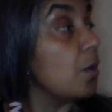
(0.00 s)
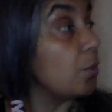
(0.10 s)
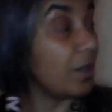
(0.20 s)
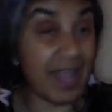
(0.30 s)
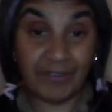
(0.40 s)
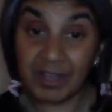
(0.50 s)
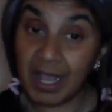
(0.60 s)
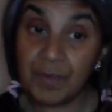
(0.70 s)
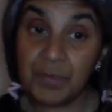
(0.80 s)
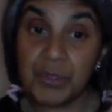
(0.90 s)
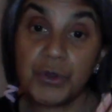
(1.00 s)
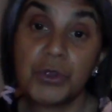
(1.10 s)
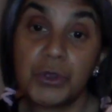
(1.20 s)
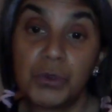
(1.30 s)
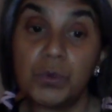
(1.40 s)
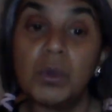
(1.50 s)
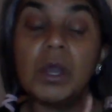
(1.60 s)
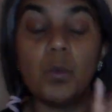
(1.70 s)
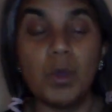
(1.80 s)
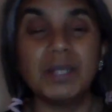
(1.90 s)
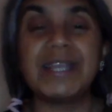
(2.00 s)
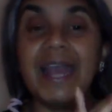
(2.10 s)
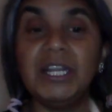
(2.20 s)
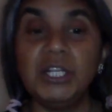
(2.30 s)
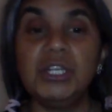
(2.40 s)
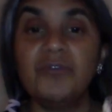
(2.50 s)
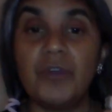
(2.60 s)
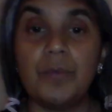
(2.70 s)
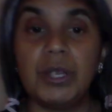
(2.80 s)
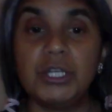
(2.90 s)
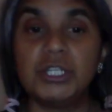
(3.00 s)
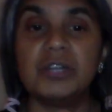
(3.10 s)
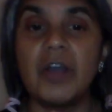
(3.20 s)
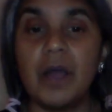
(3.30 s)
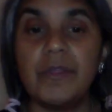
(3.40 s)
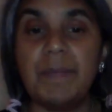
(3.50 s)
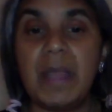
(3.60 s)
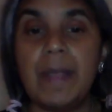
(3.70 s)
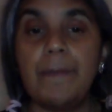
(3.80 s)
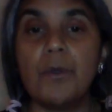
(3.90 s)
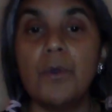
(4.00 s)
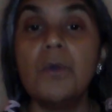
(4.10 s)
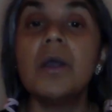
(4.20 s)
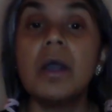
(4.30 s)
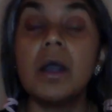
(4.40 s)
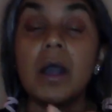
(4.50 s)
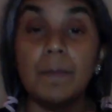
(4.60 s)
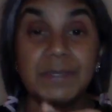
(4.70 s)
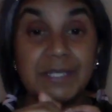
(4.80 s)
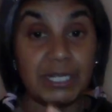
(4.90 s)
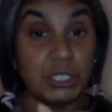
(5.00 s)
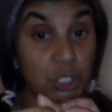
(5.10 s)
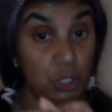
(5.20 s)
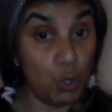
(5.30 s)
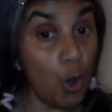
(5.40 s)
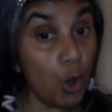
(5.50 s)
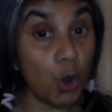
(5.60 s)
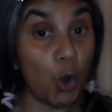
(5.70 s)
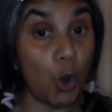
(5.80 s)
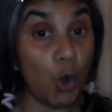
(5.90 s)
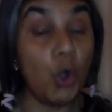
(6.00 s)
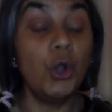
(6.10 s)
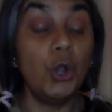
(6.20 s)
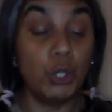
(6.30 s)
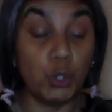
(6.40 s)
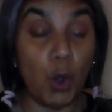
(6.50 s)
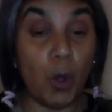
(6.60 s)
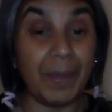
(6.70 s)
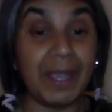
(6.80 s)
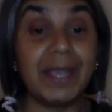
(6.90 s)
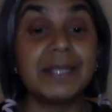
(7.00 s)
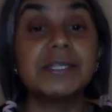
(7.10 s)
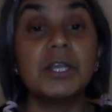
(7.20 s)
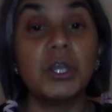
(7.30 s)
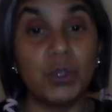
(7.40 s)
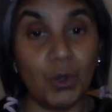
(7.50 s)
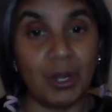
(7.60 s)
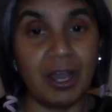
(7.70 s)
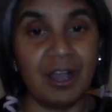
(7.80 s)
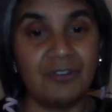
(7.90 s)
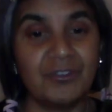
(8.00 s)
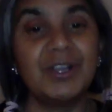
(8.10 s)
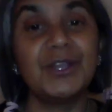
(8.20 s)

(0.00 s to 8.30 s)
Whatever came through was energy and vibration of other people upsetting your core, your peace, your love,